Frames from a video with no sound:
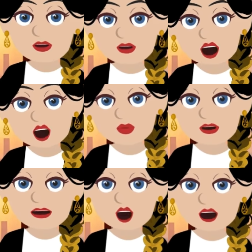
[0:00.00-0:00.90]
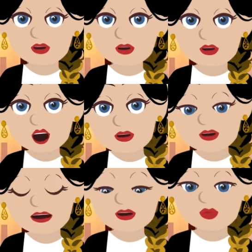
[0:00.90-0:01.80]
it's like the universe
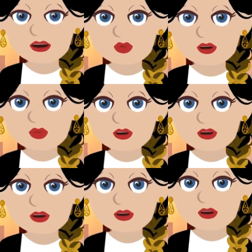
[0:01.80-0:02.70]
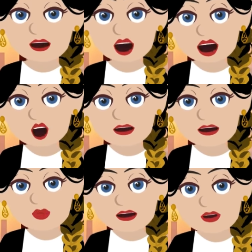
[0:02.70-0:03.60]
cooperates with me. When I'm in the
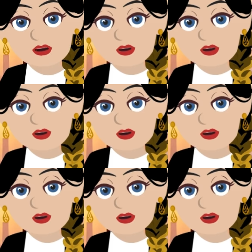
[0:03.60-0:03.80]
vortex,